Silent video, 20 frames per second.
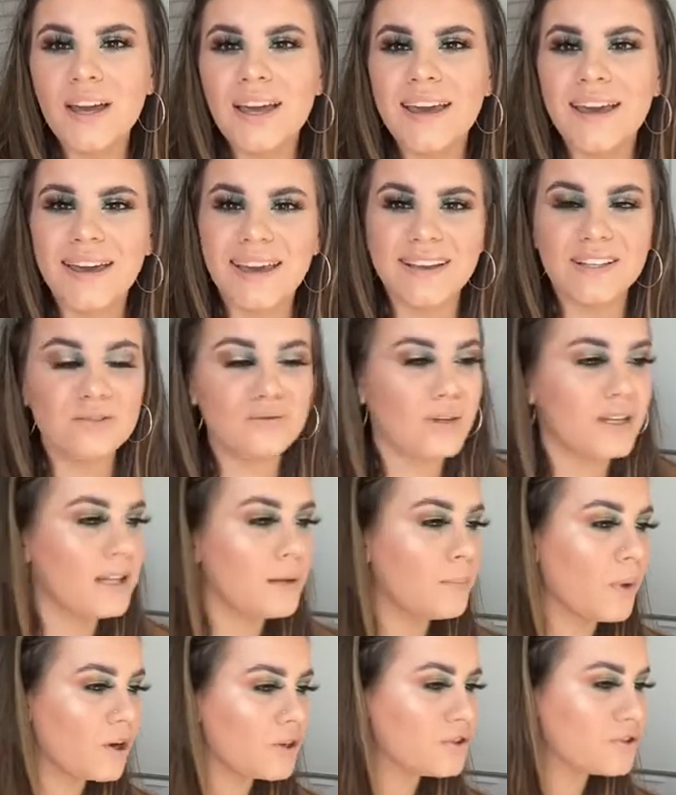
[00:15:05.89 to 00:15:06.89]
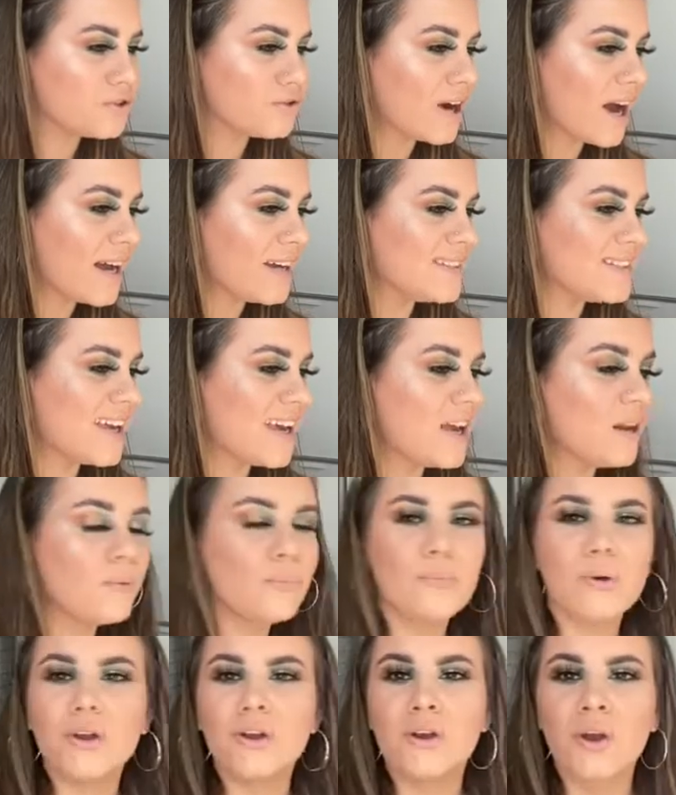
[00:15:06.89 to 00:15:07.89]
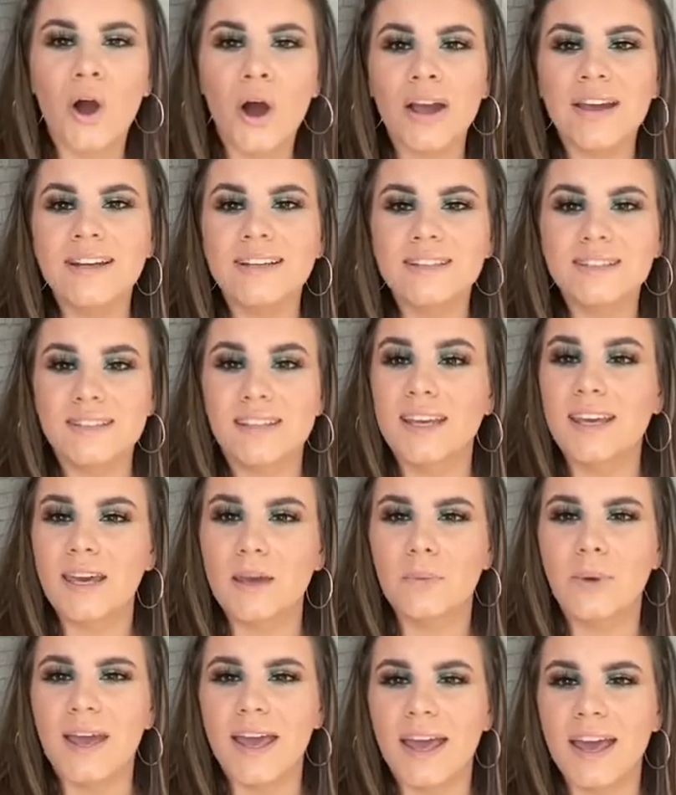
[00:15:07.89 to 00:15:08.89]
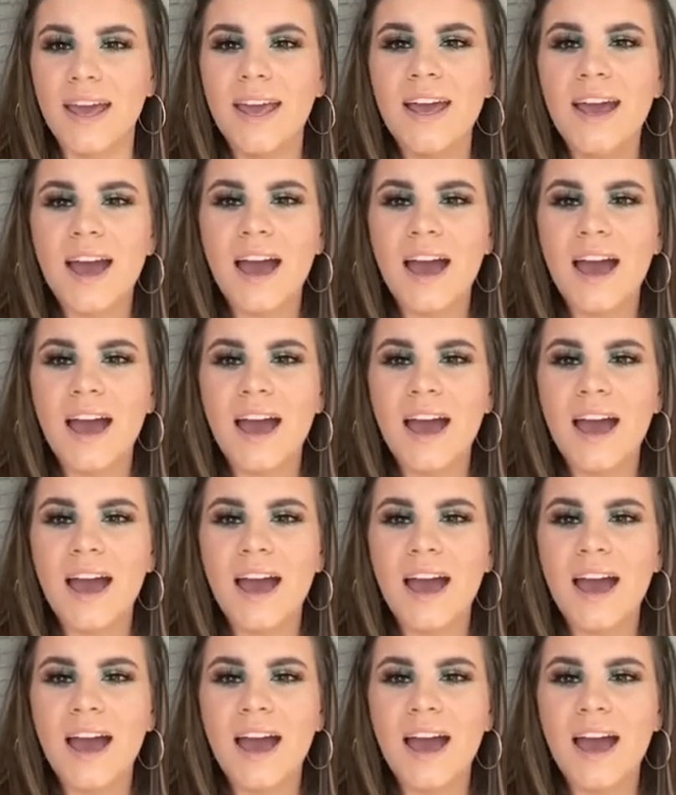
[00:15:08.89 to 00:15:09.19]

It is really moisturising, but not in a sticky way.